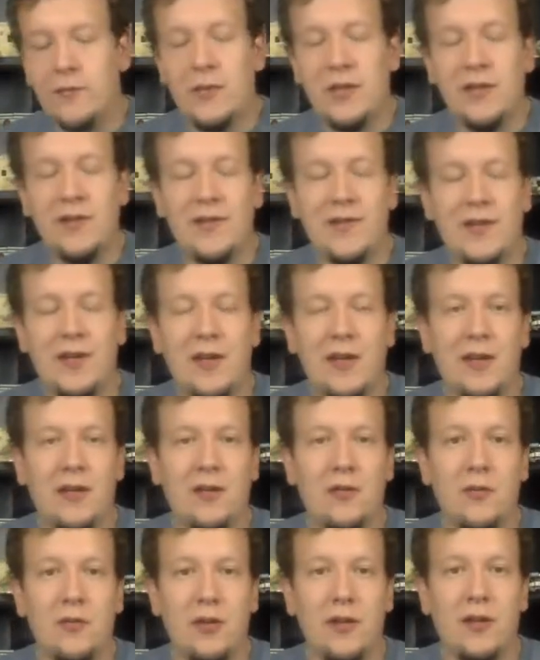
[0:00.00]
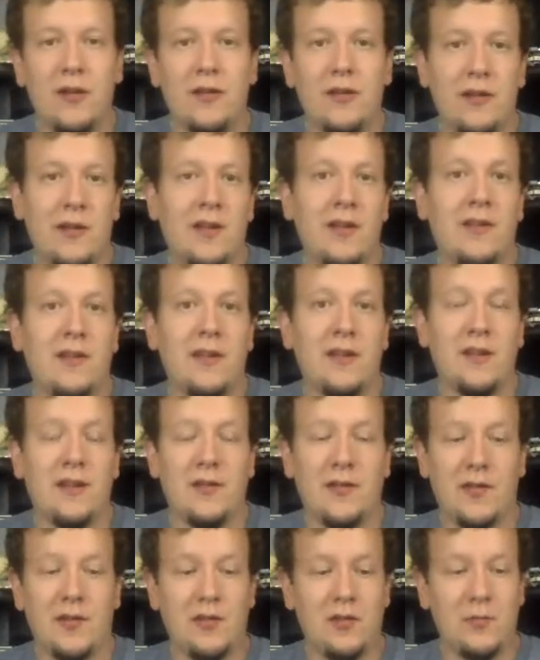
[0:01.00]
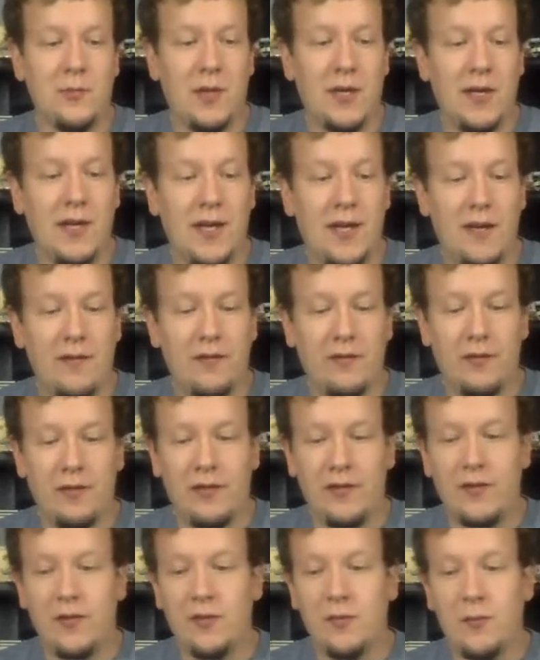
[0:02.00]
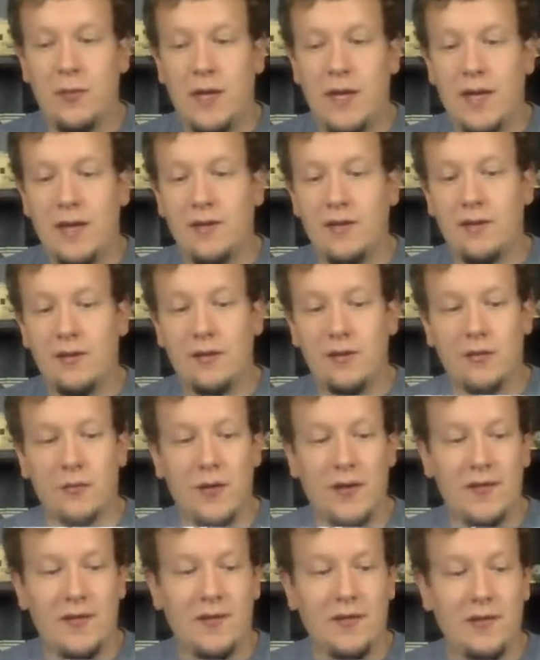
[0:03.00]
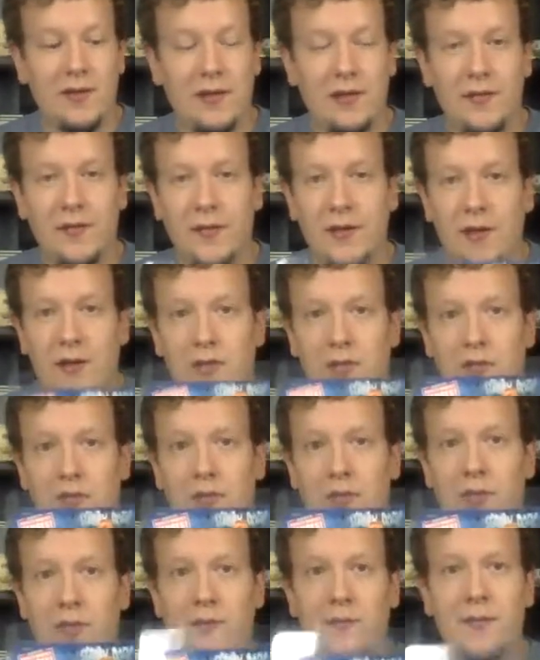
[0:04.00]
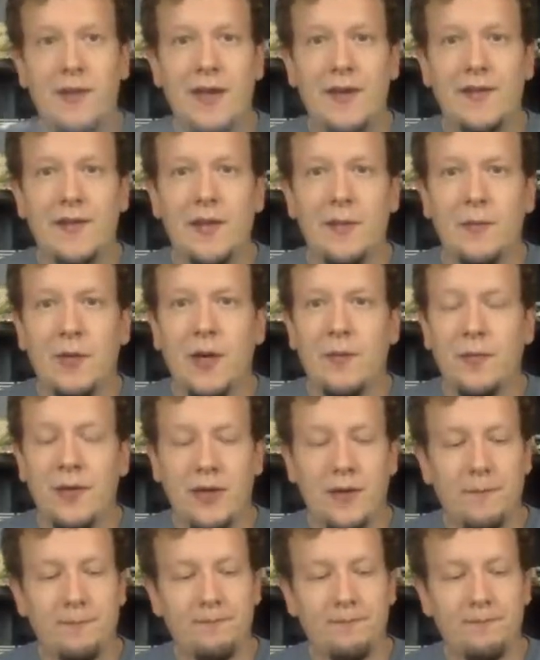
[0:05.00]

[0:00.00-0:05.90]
to be in scale with anything else that you might have unless you buy the rest of these figures from that same company.